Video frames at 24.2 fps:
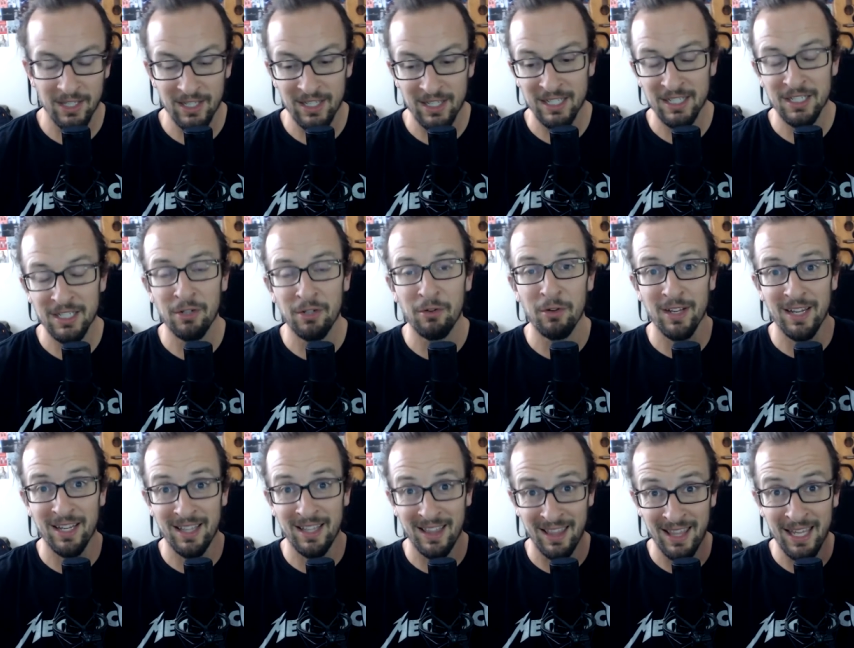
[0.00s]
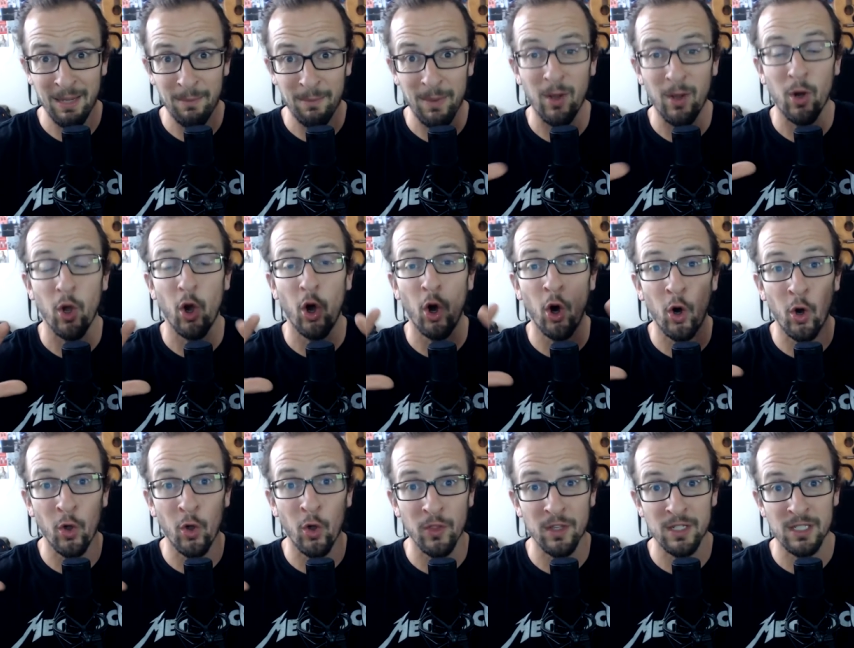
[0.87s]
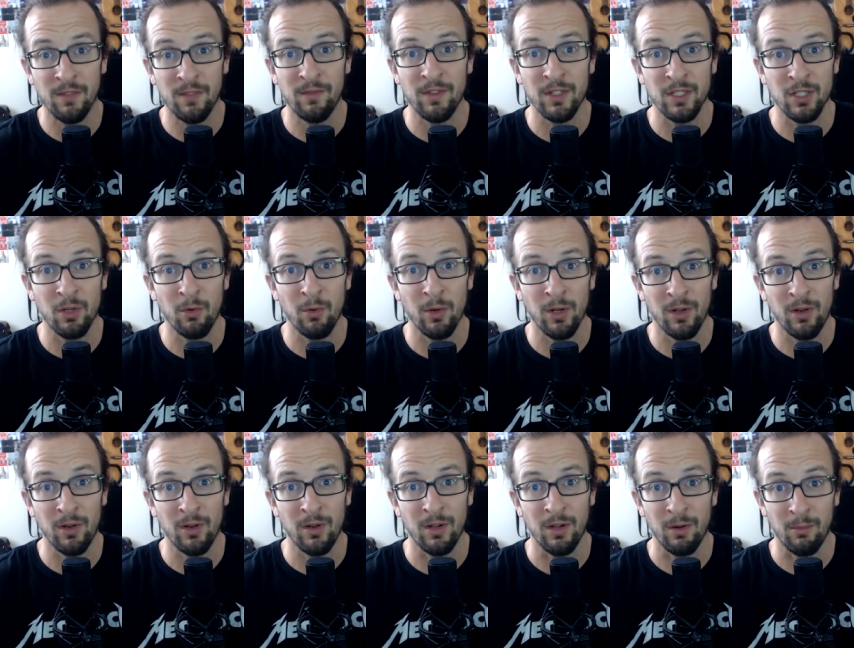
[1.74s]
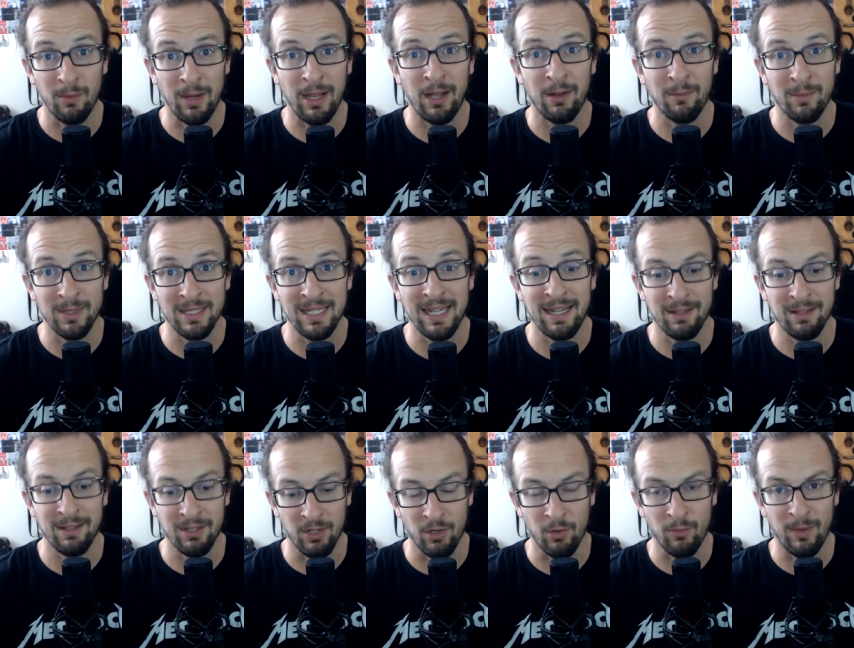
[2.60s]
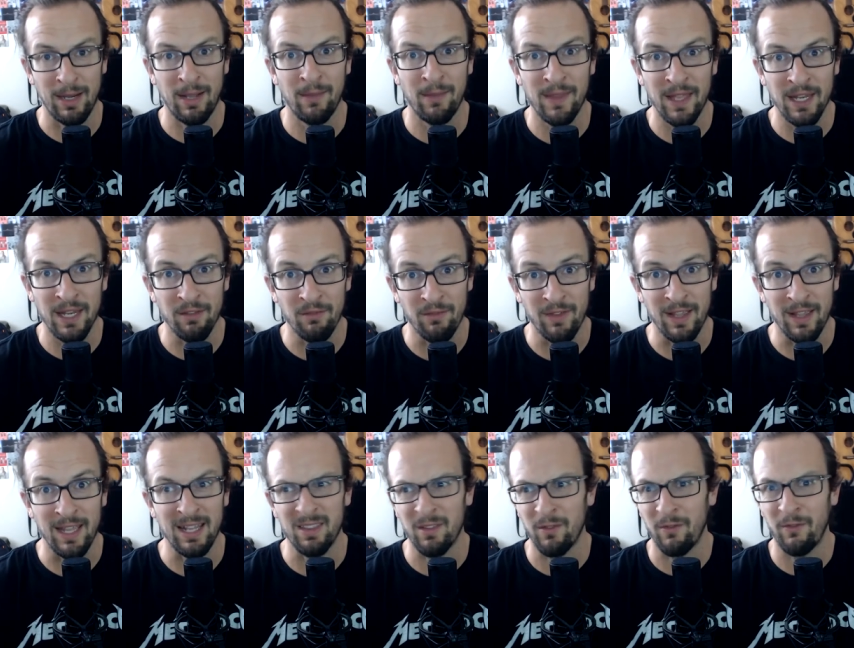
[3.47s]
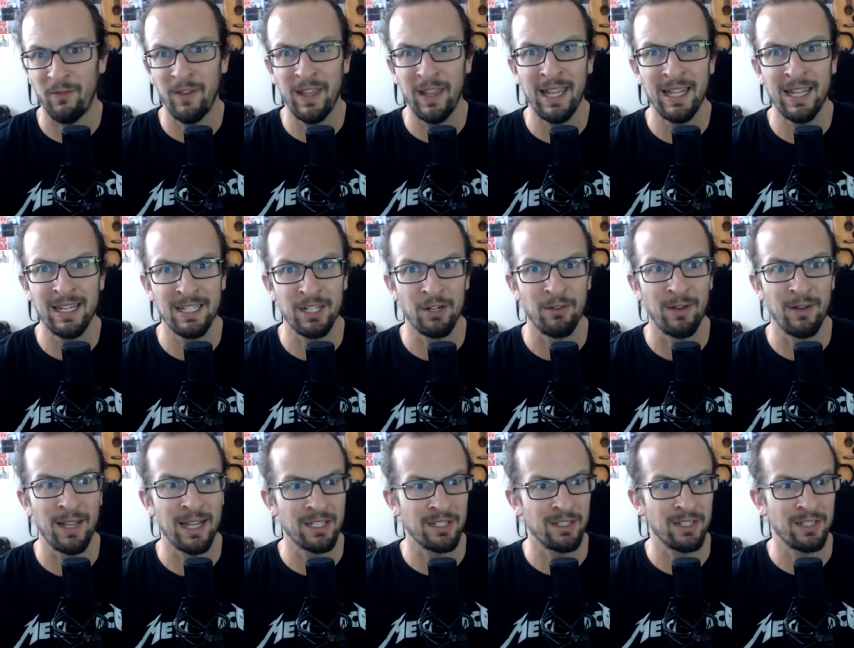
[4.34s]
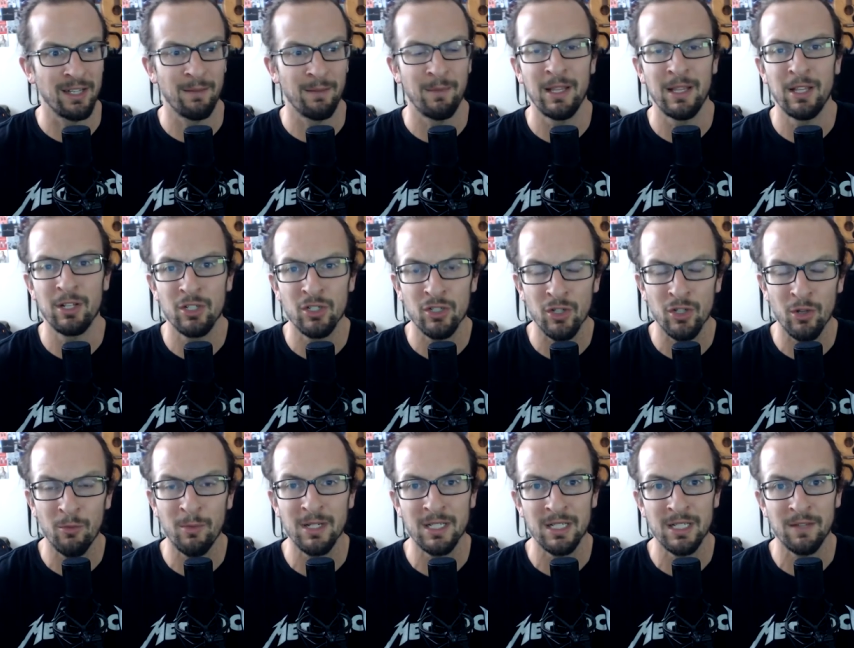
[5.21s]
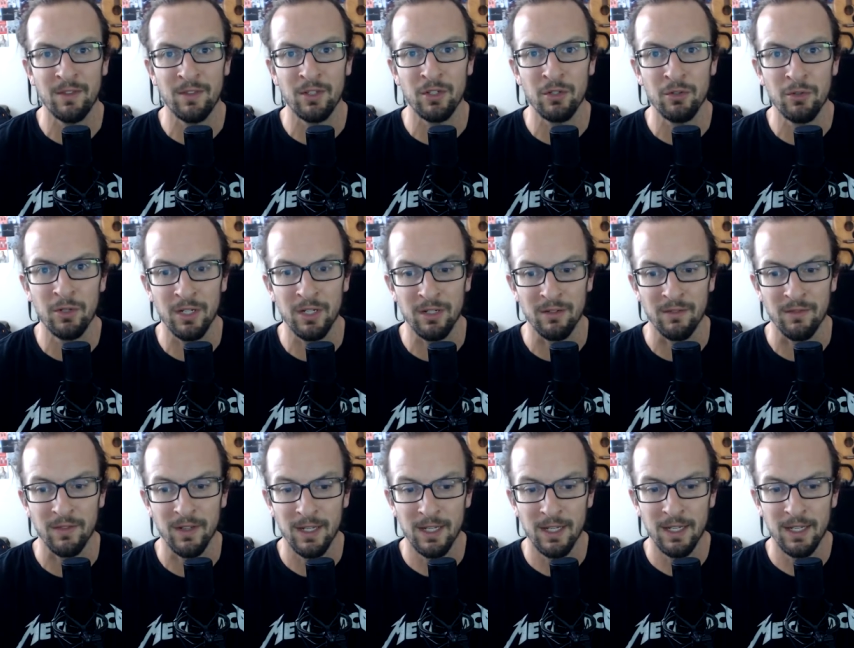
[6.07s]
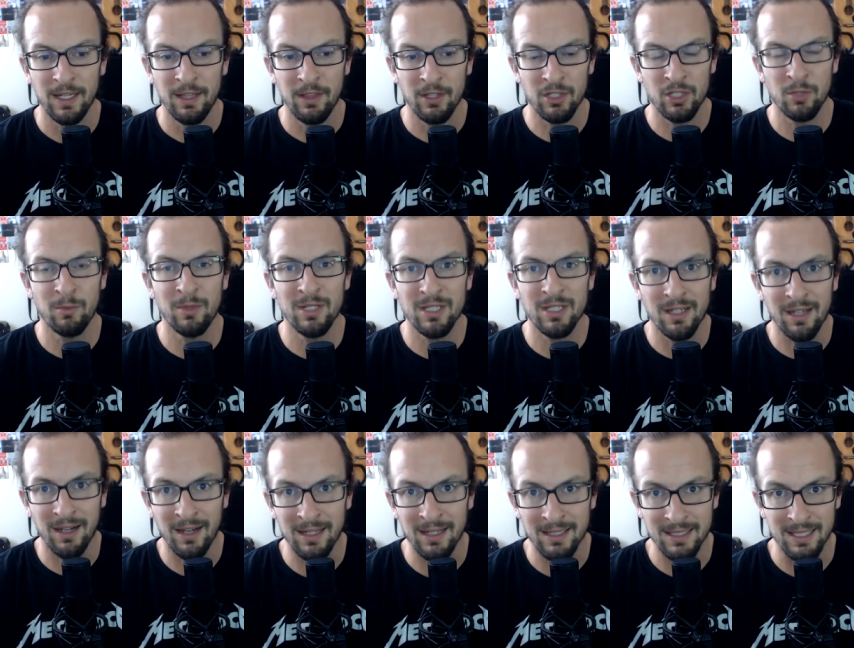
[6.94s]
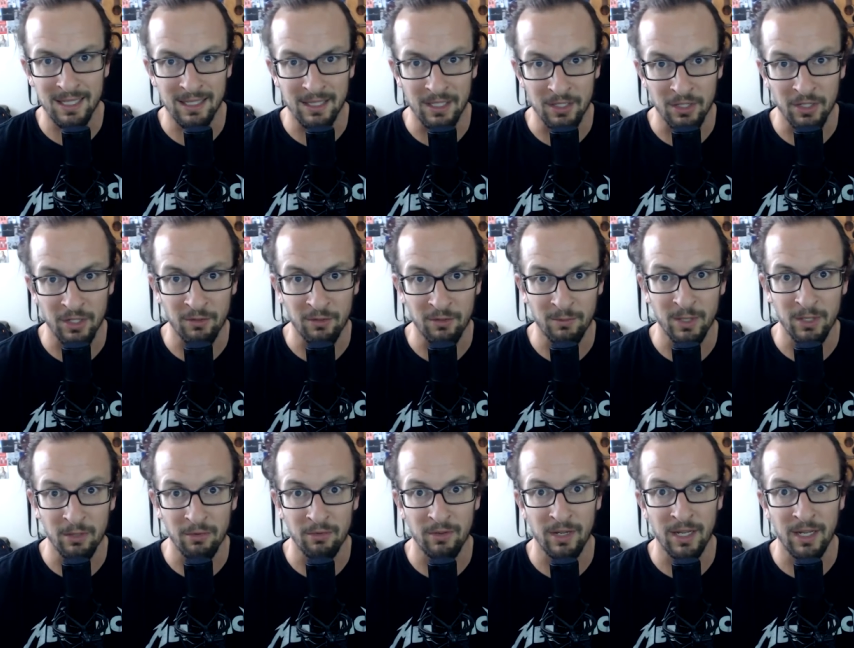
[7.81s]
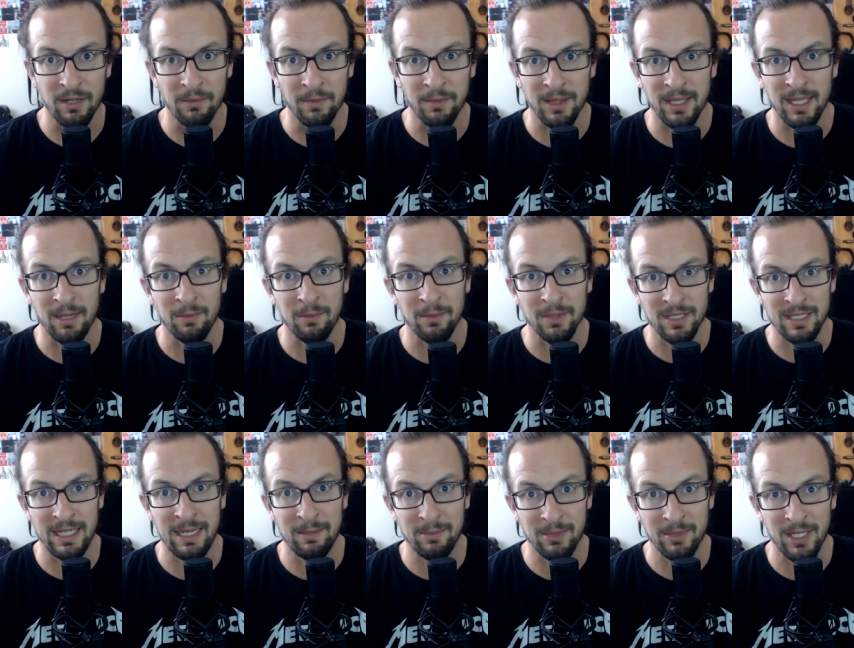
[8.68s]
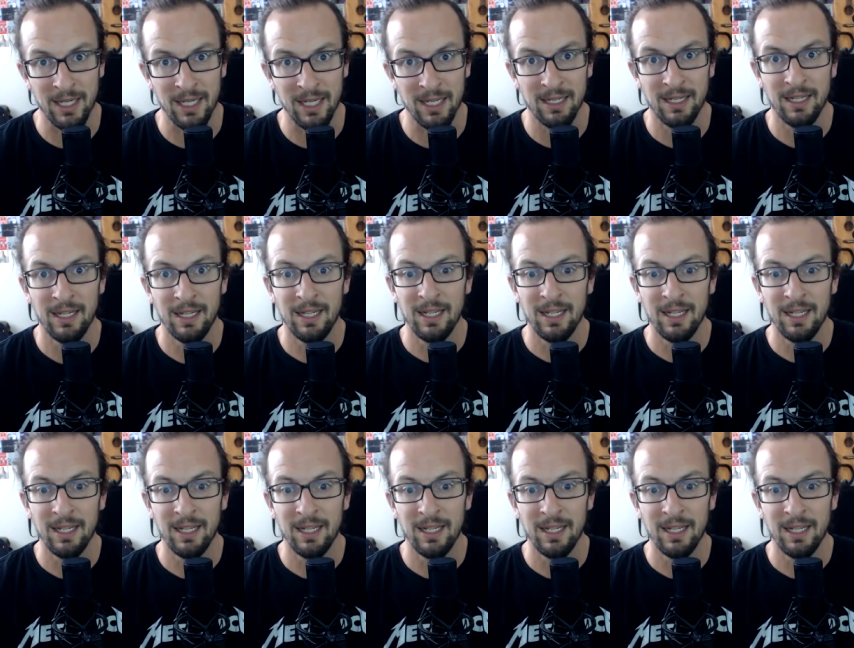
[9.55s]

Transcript: Think about all the stuff that's going on around Metallica, around that event, the fan interaction. I mean, there's so much stuff that you could have, there's so much content that could have been created with Snapchat.